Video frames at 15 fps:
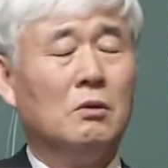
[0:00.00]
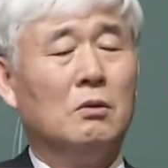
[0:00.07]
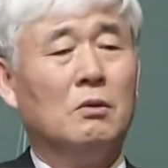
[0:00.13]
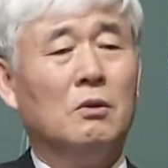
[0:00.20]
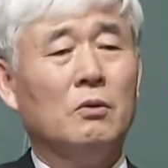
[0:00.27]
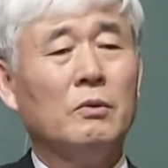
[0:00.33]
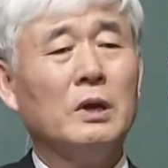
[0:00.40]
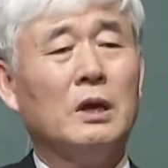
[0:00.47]

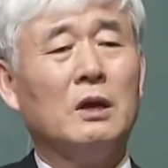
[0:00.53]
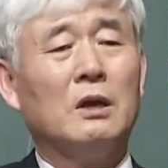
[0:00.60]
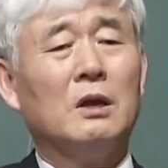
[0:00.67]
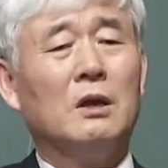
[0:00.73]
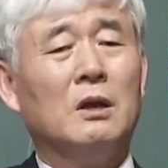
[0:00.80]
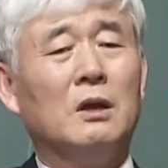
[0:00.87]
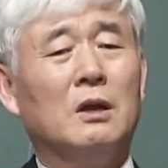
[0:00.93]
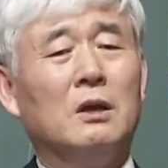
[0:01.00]
because
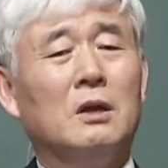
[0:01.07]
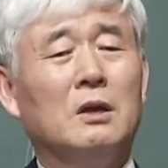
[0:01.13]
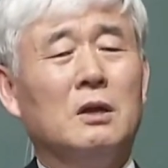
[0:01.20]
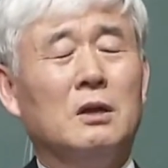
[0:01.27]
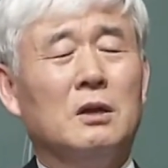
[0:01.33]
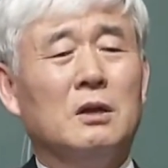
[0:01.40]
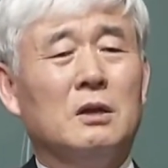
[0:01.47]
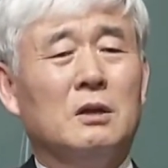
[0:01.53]

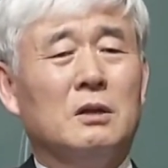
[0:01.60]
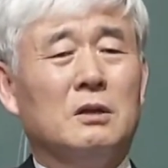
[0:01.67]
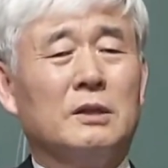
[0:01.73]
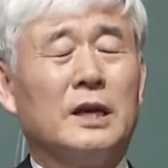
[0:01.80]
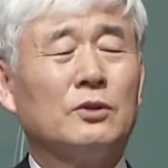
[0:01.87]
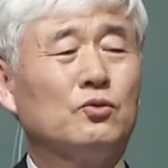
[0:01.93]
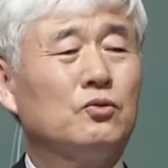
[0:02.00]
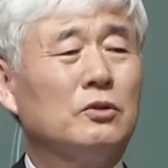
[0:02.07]
you
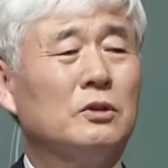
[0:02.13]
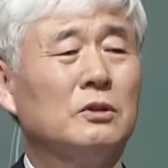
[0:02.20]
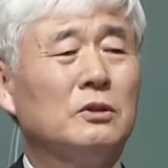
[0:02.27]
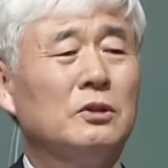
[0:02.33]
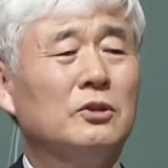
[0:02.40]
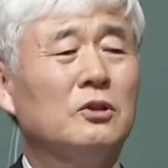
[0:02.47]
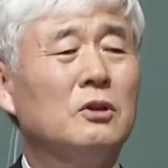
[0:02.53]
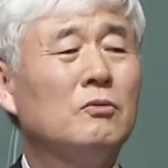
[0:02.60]
cannot
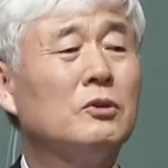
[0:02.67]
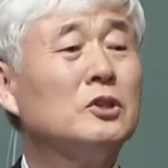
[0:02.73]
fool